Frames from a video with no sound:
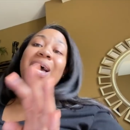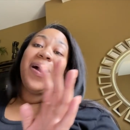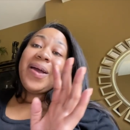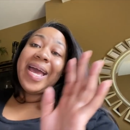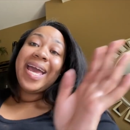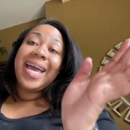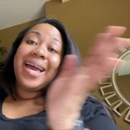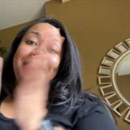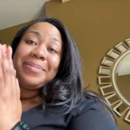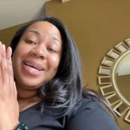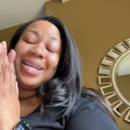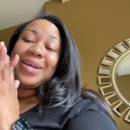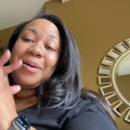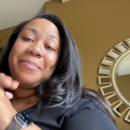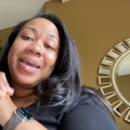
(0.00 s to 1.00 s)
Okay, I'm
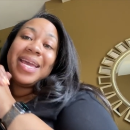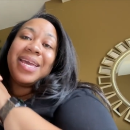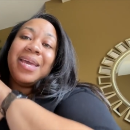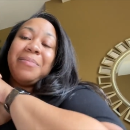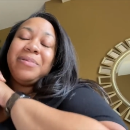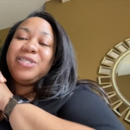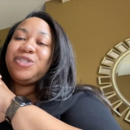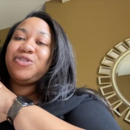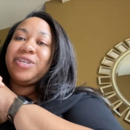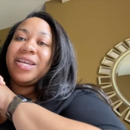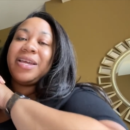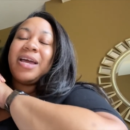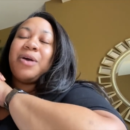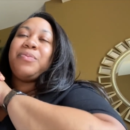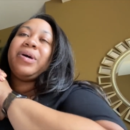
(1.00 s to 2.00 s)
gonna go make him a
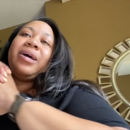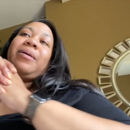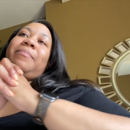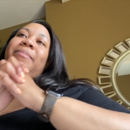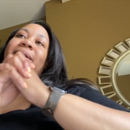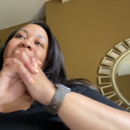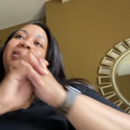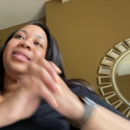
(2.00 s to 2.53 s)
drink. I will come back